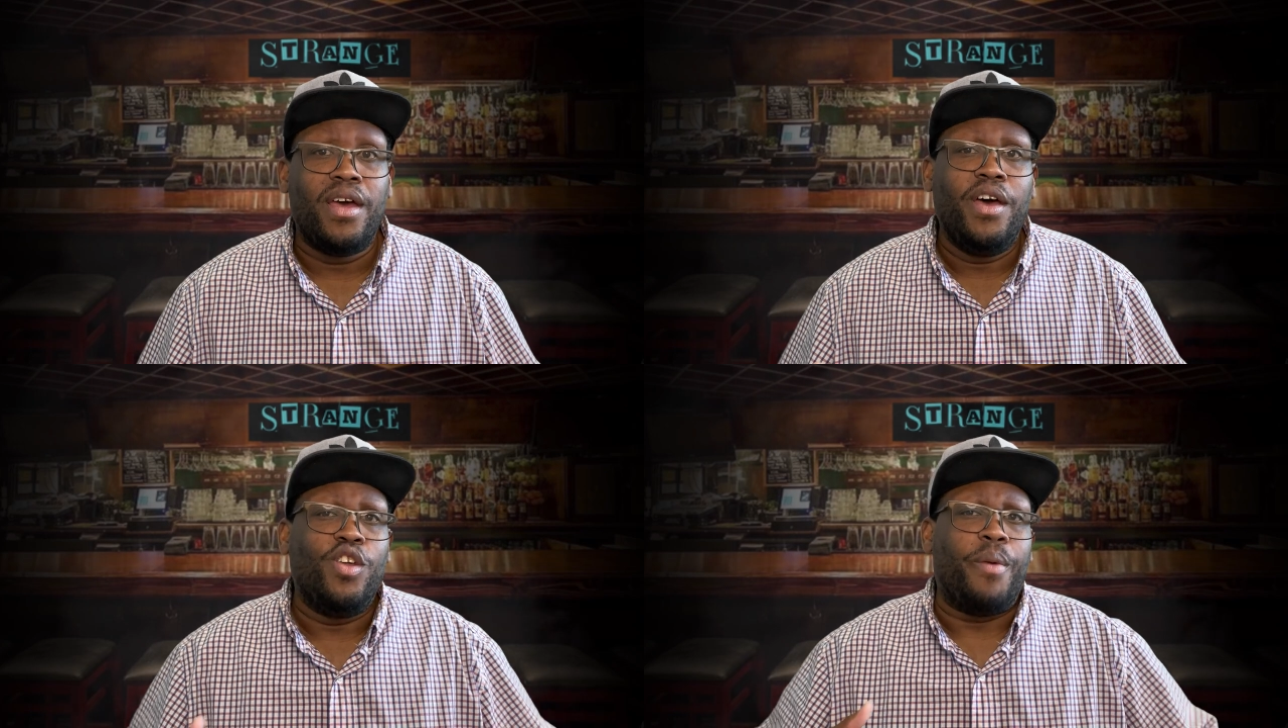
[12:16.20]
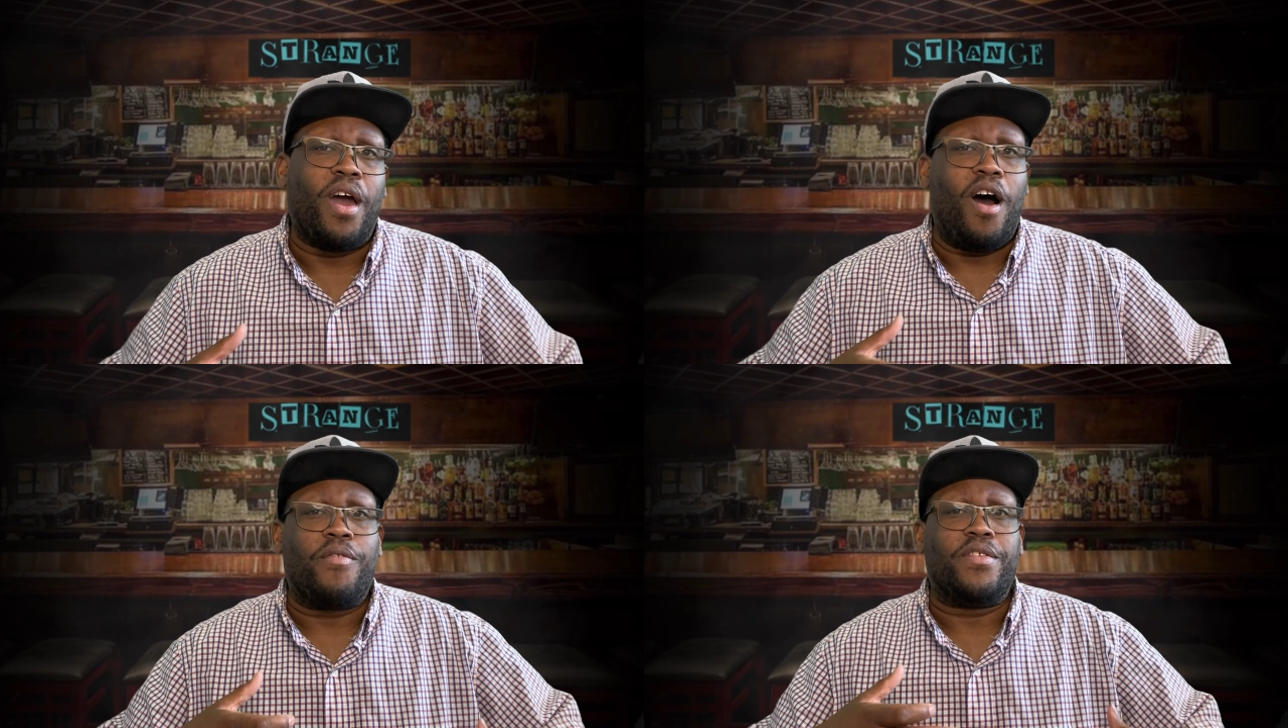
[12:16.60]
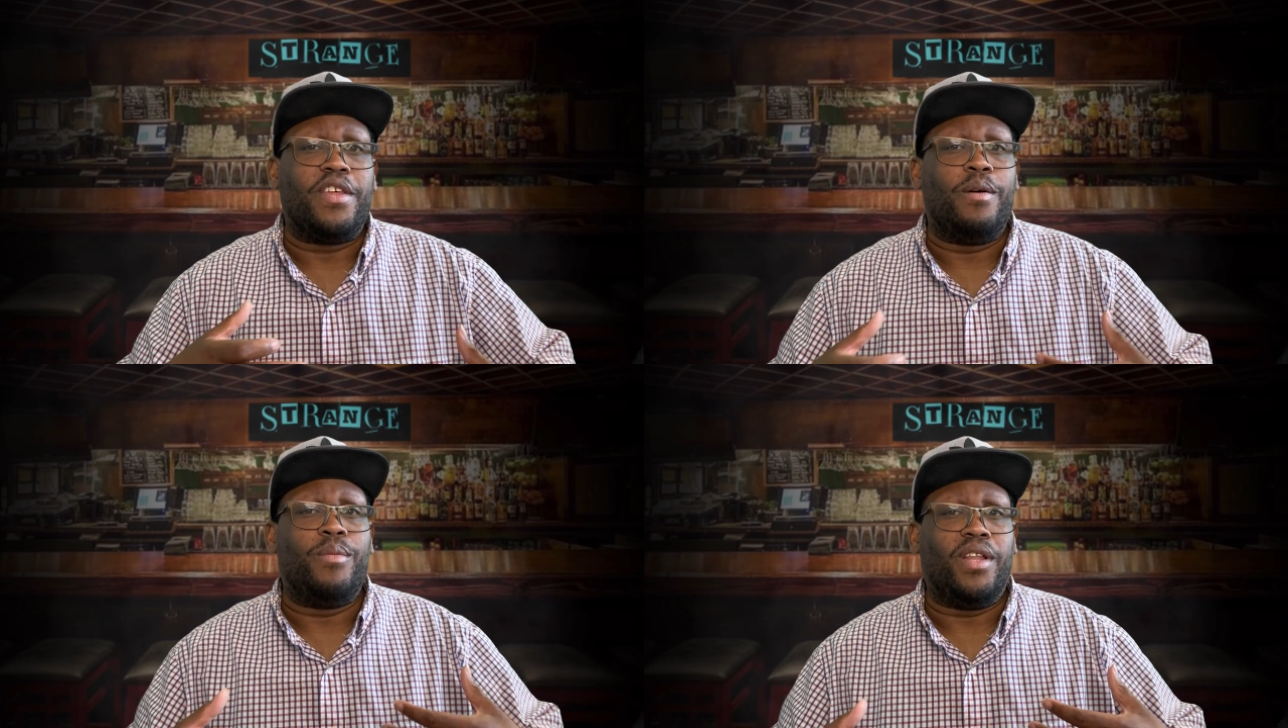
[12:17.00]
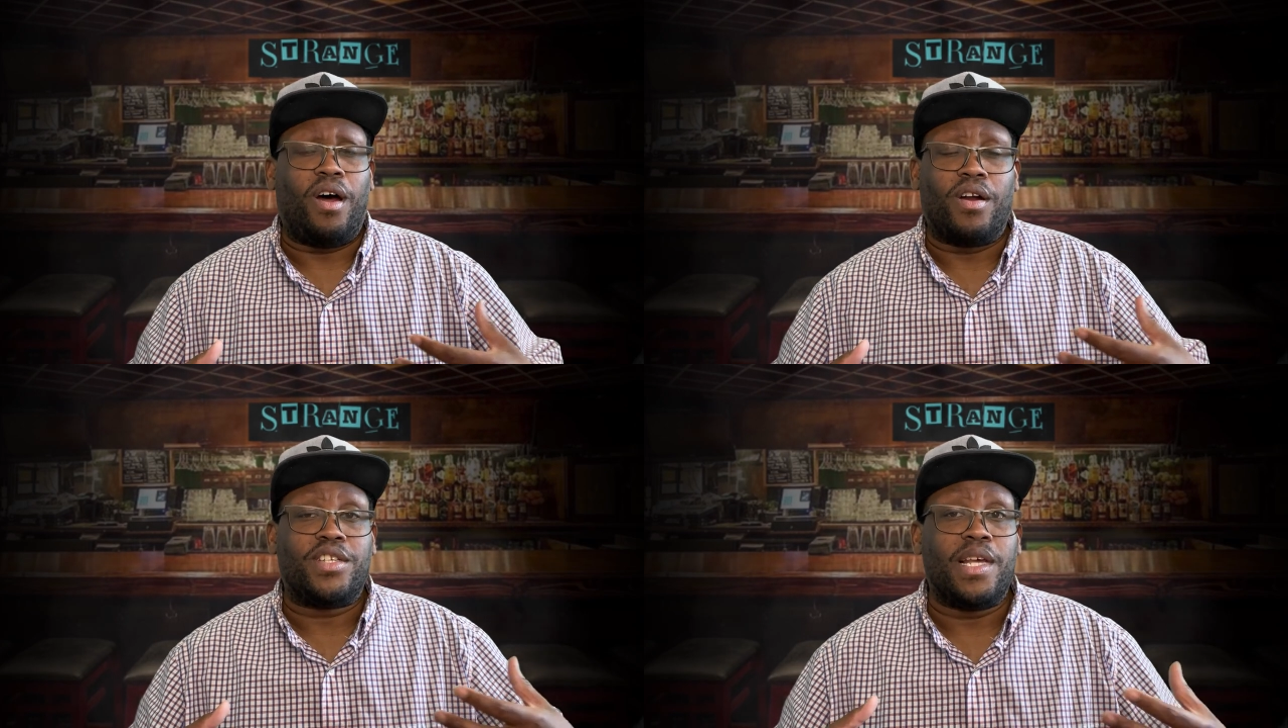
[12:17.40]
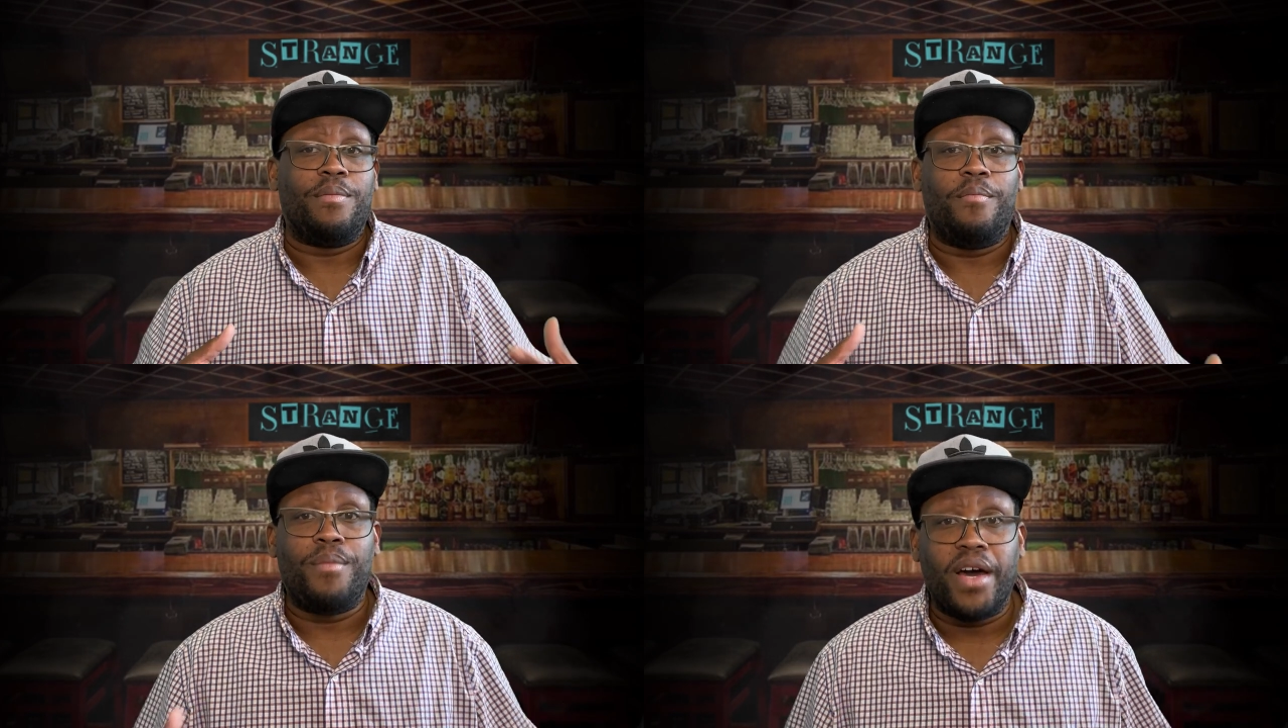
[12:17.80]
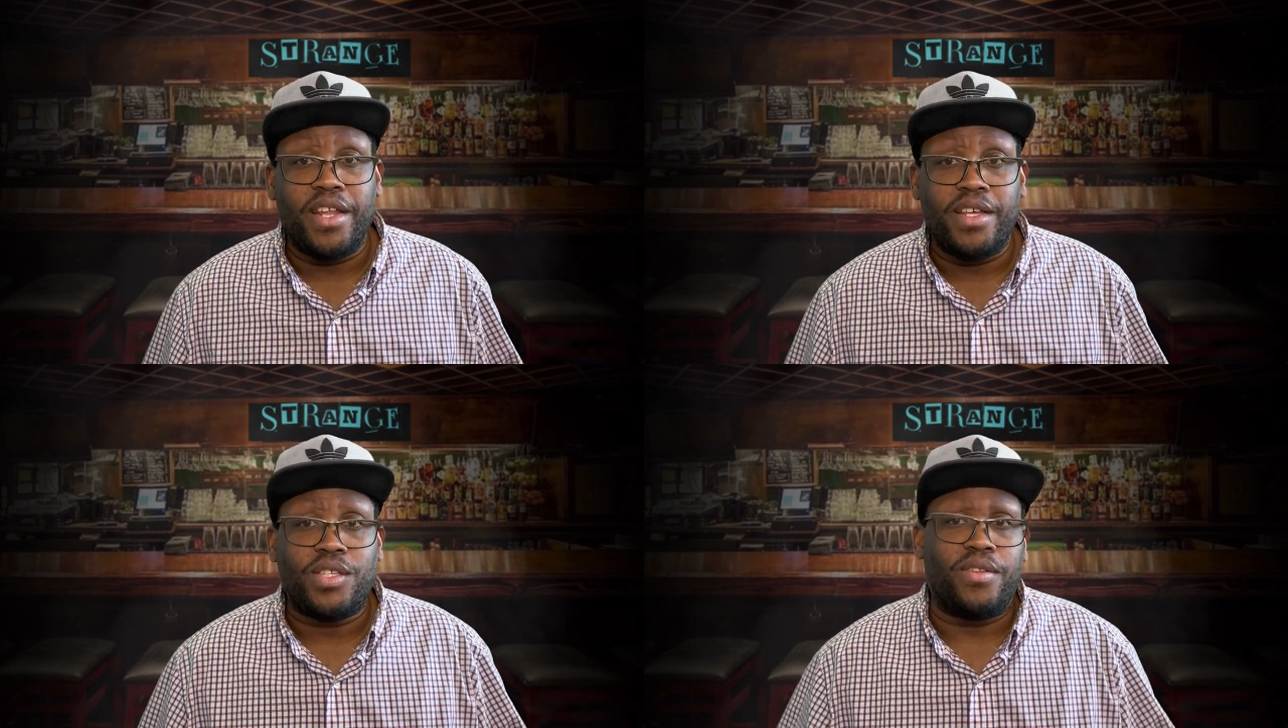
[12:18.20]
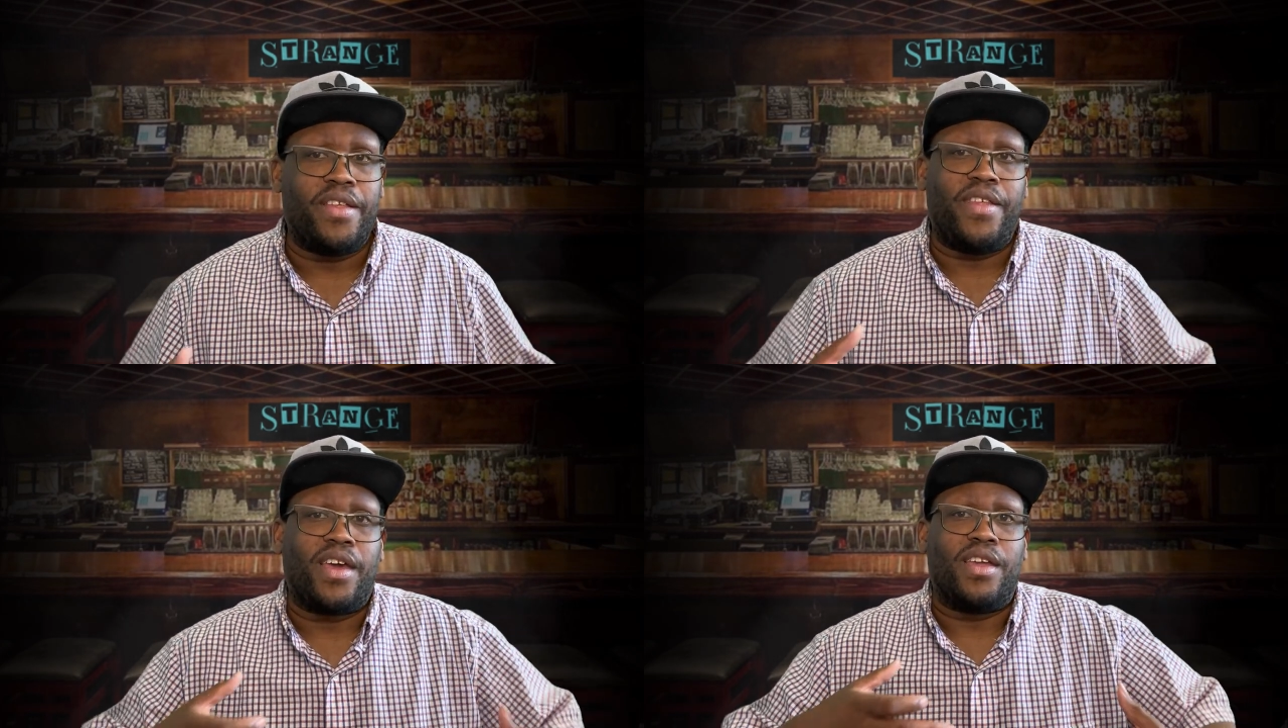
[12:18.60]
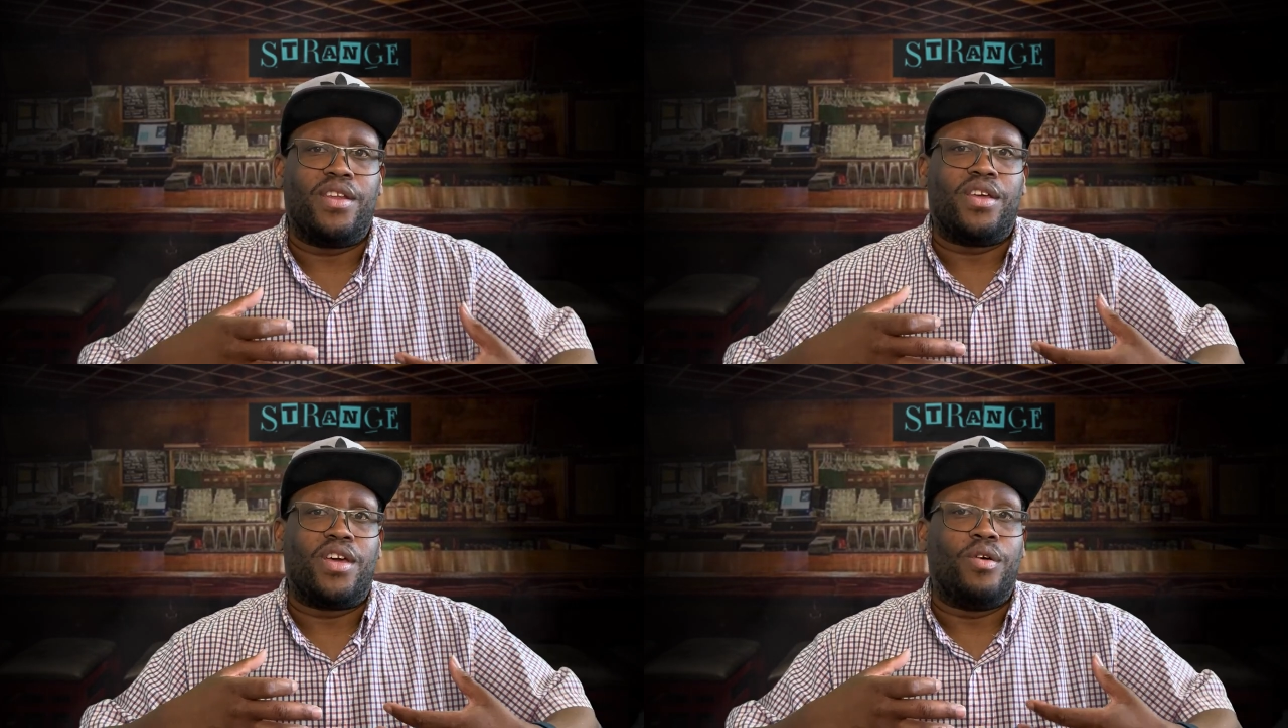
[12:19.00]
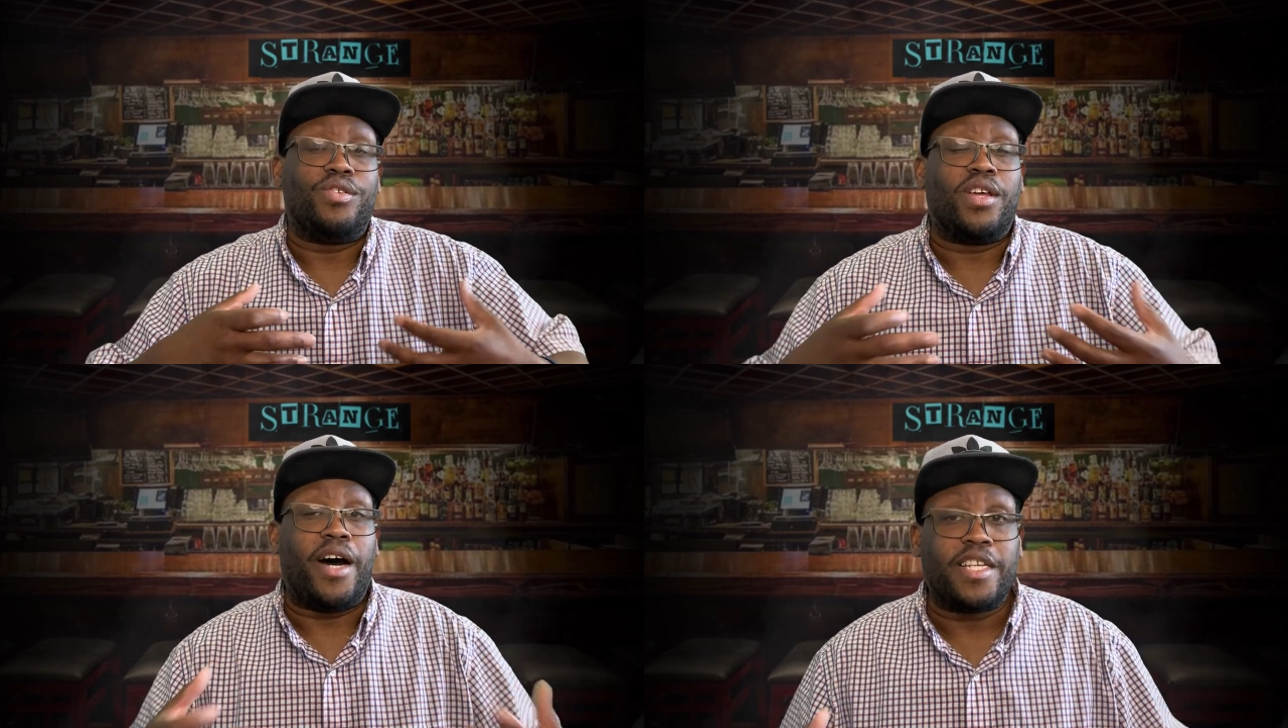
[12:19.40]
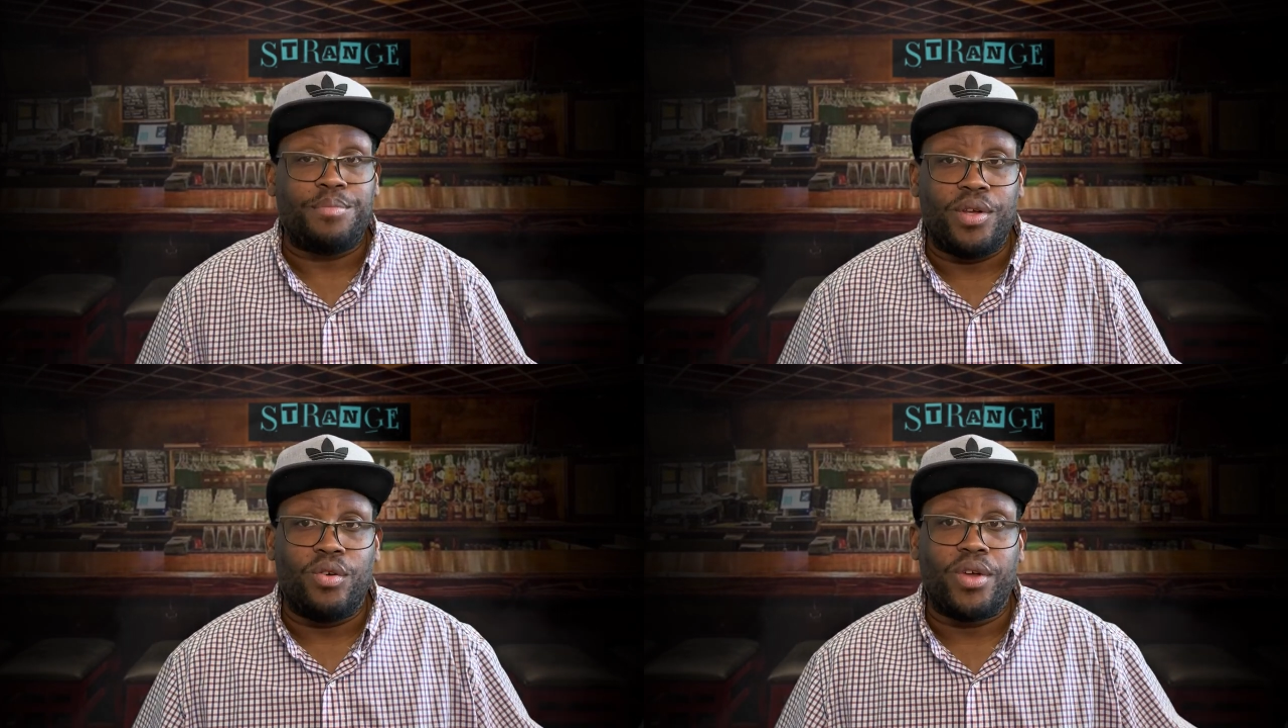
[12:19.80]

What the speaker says: you may offer them a large sum of money so that they can go to the hospital,